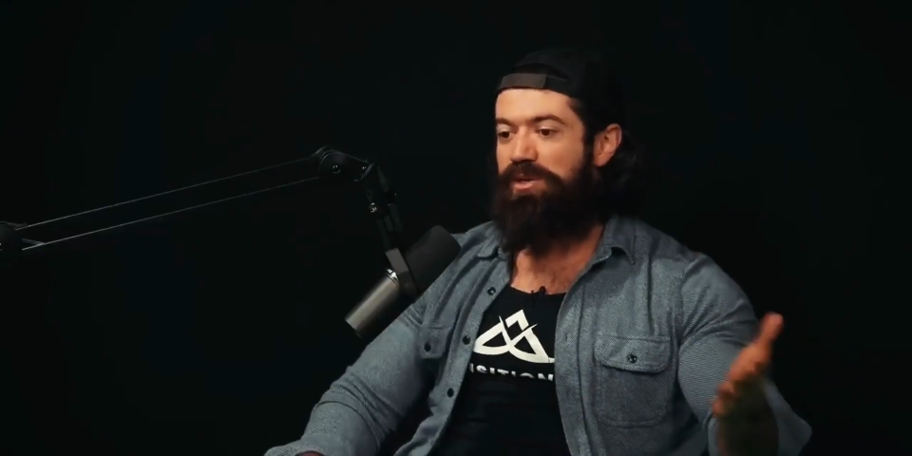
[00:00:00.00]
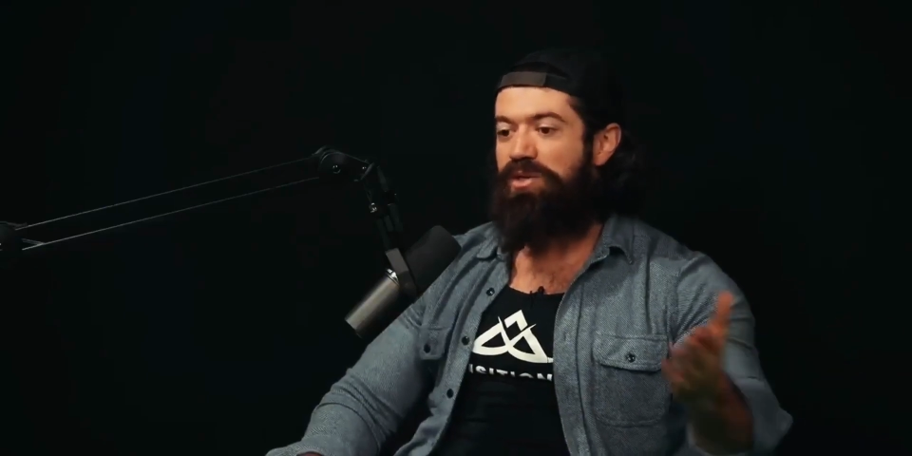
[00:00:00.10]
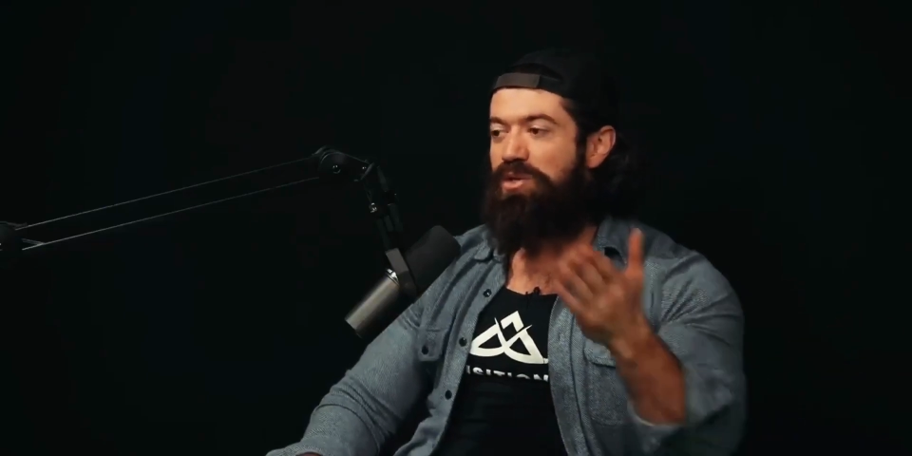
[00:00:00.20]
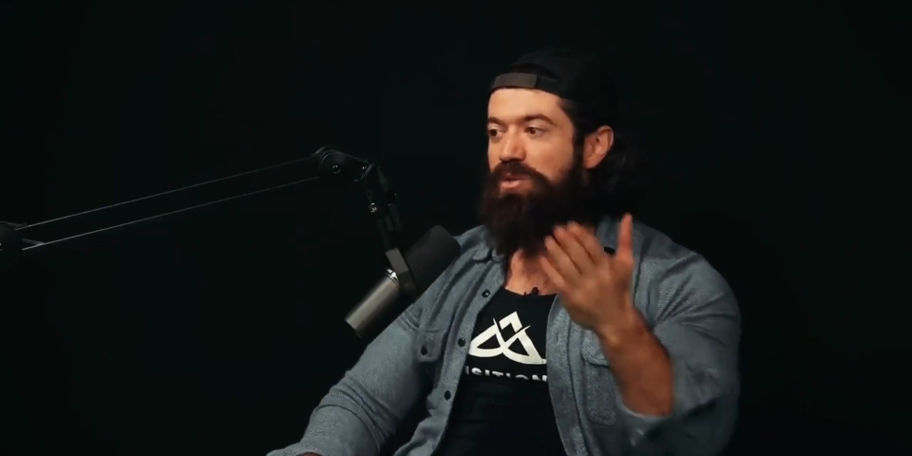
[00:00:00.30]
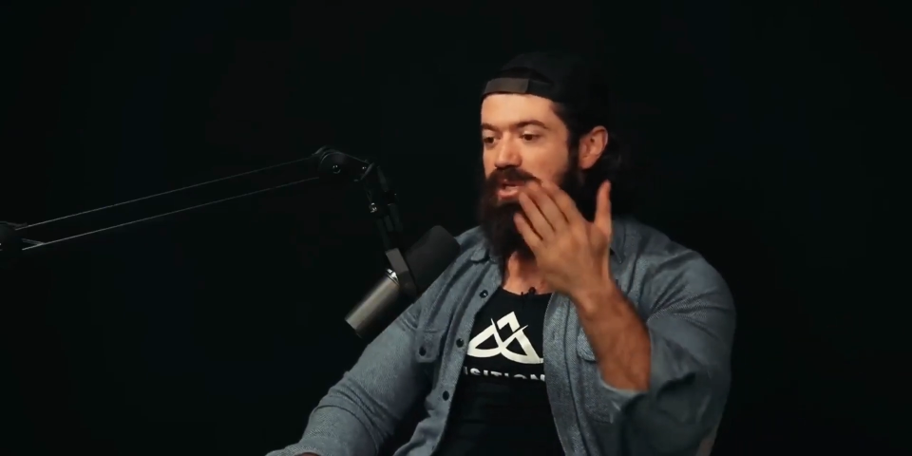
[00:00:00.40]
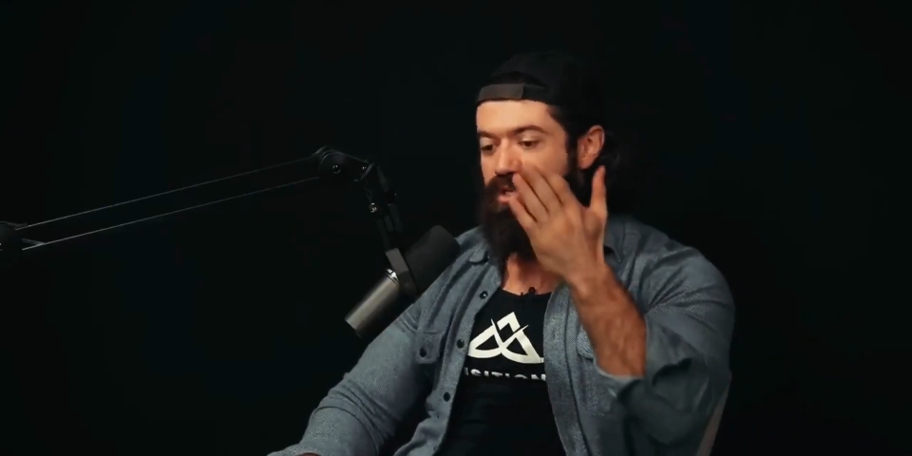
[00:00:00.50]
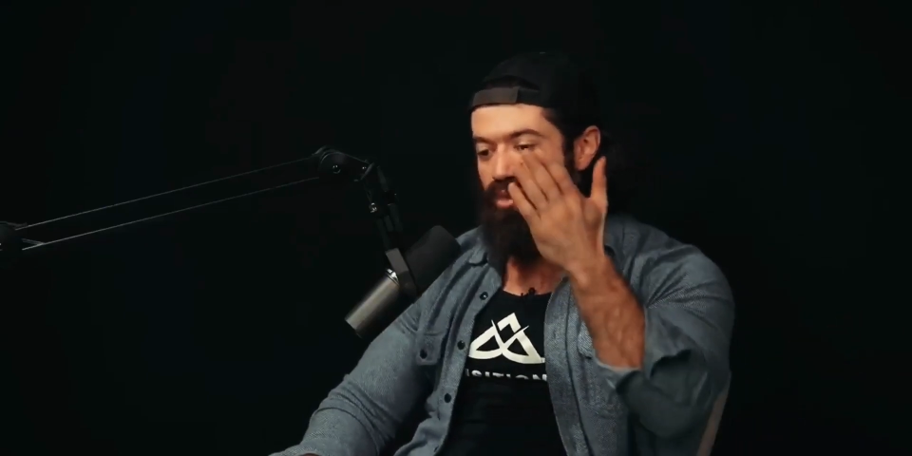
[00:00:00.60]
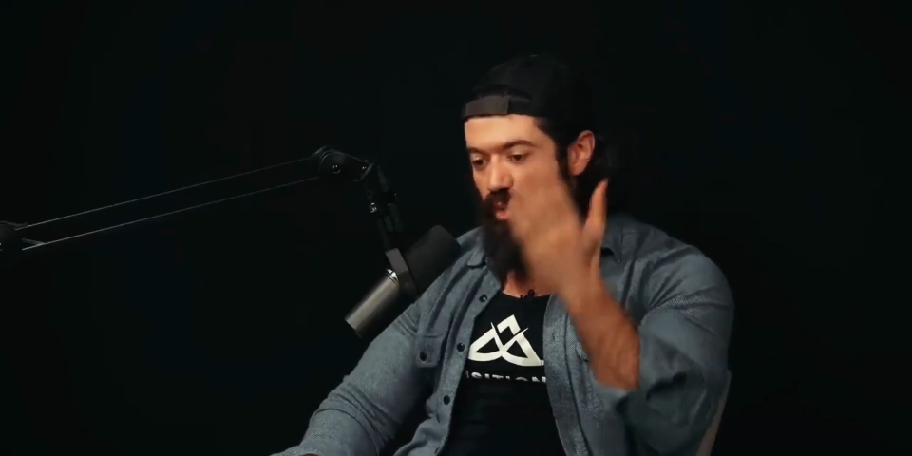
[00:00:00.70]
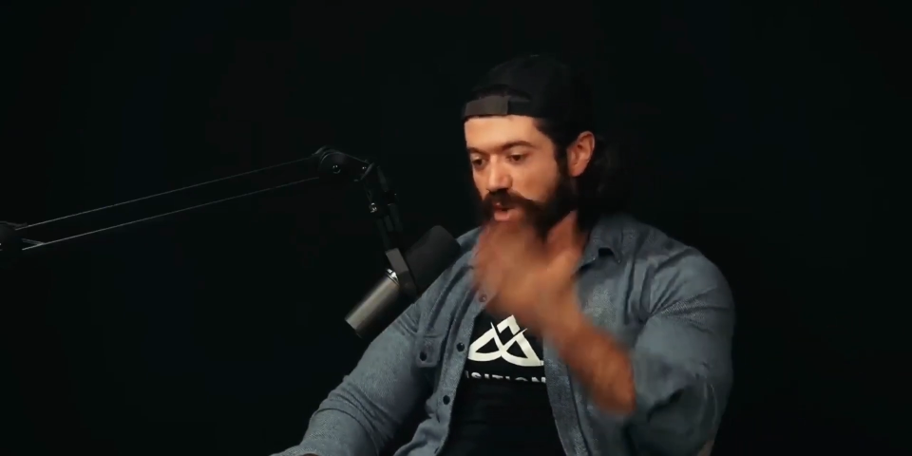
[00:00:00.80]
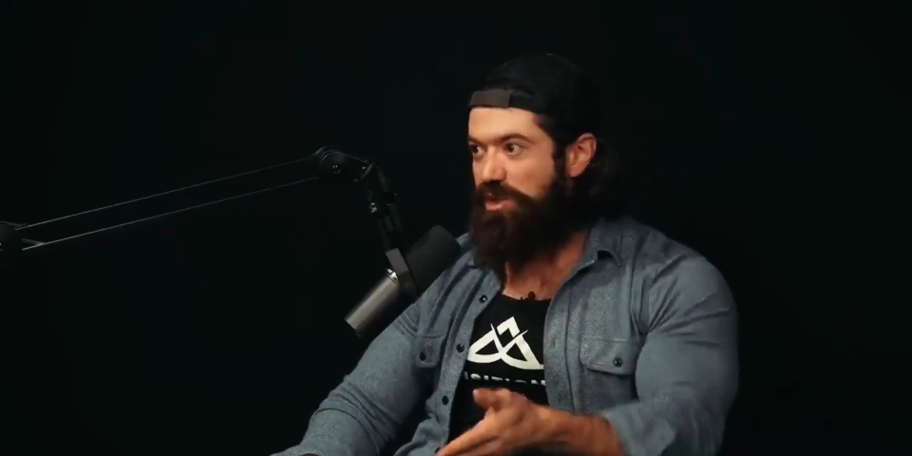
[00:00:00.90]
But you do it because
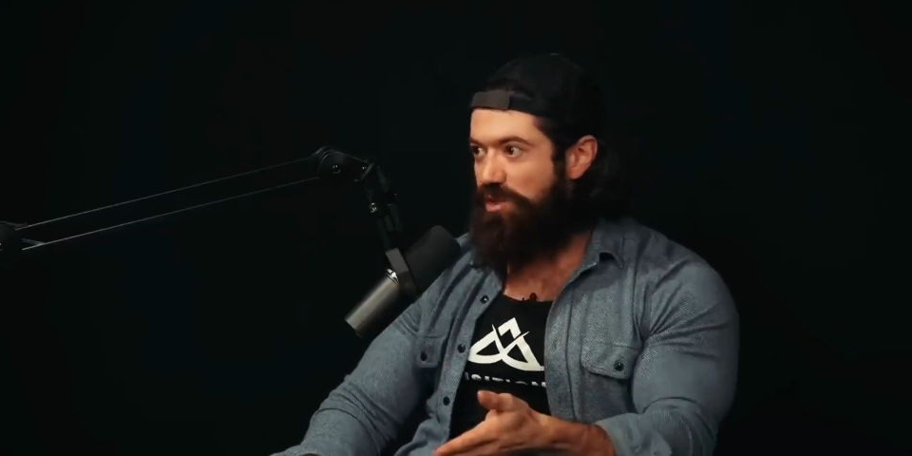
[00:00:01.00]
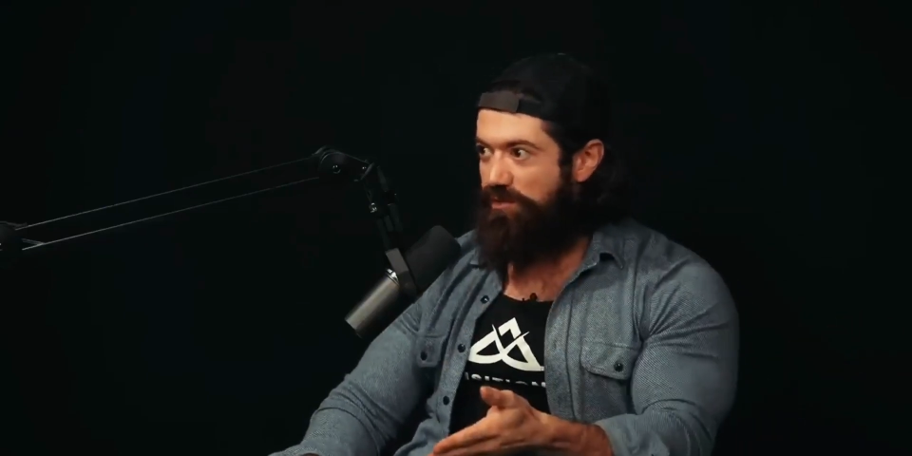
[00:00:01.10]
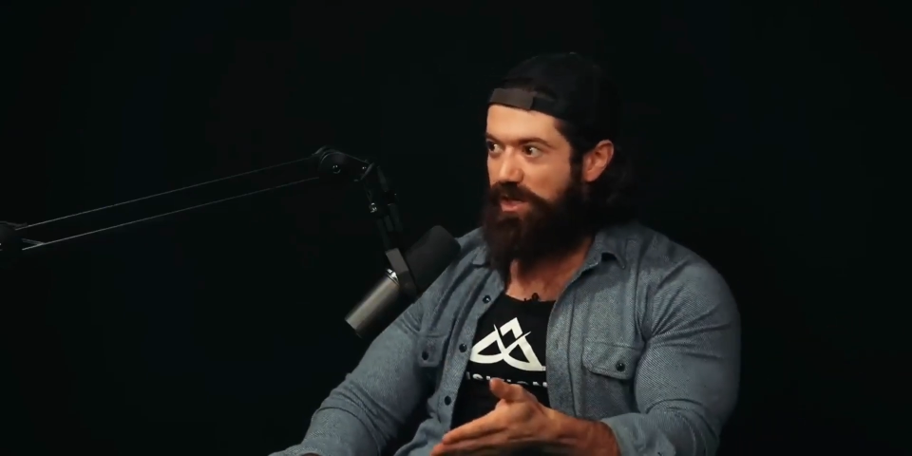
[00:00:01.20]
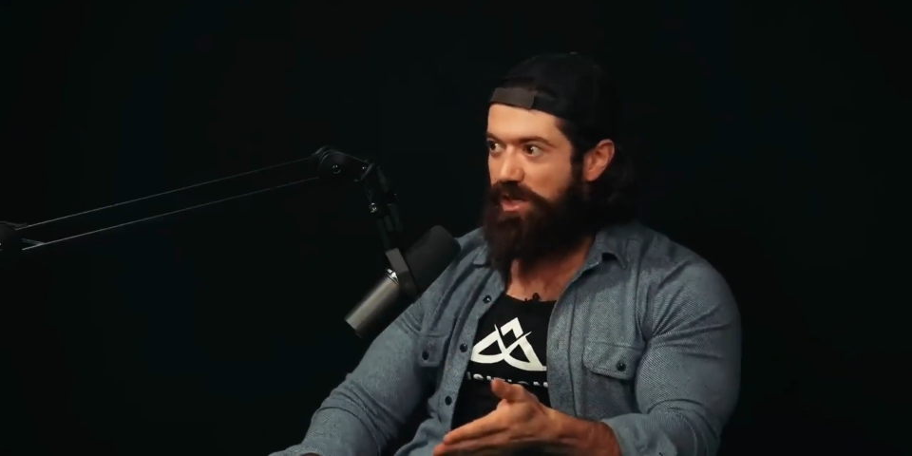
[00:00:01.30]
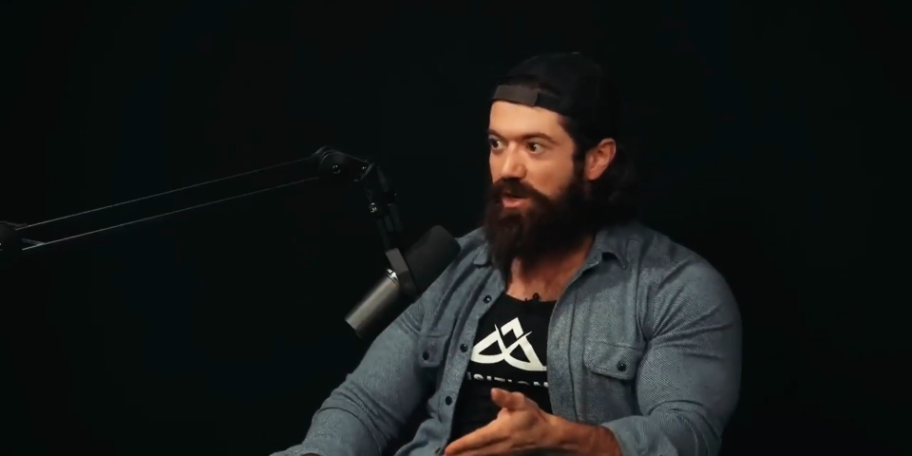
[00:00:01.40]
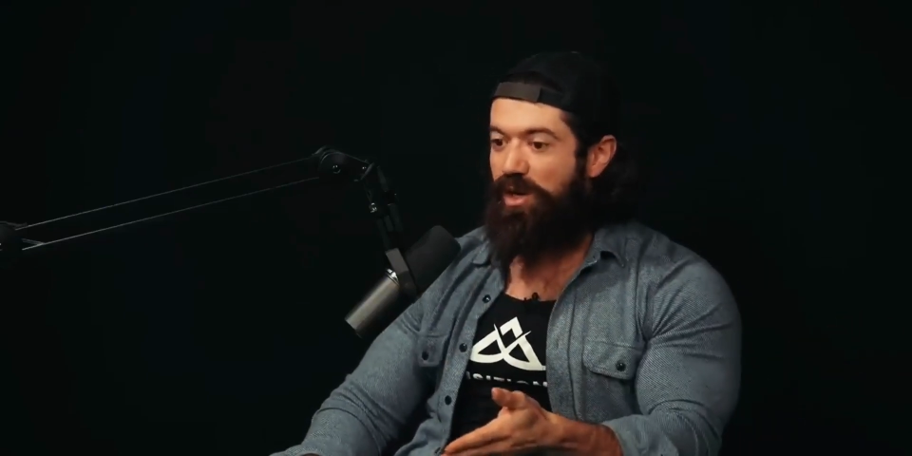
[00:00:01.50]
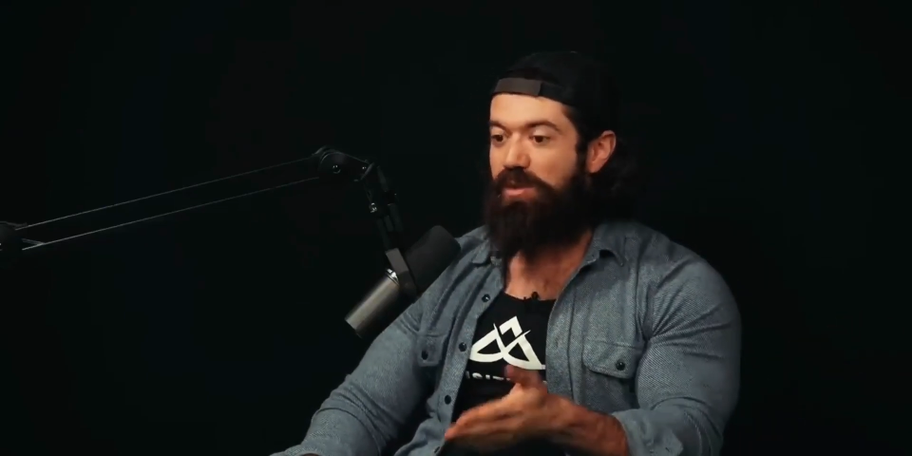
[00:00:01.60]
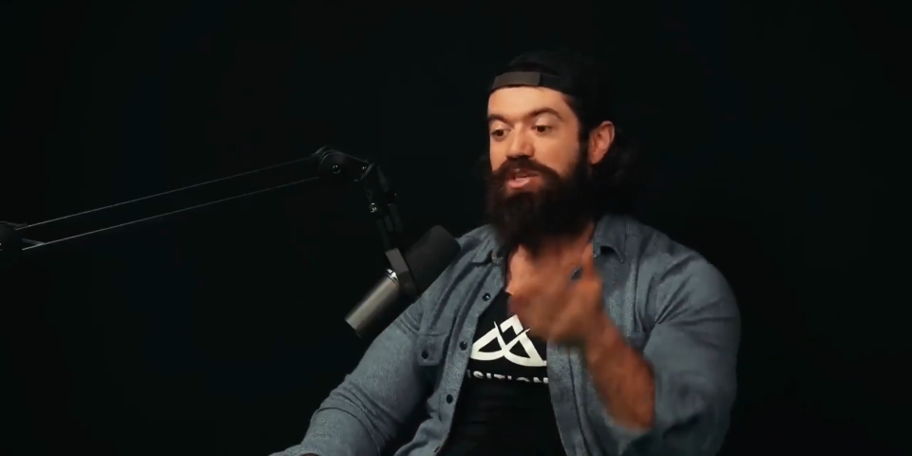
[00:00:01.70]
you work so fucking hard,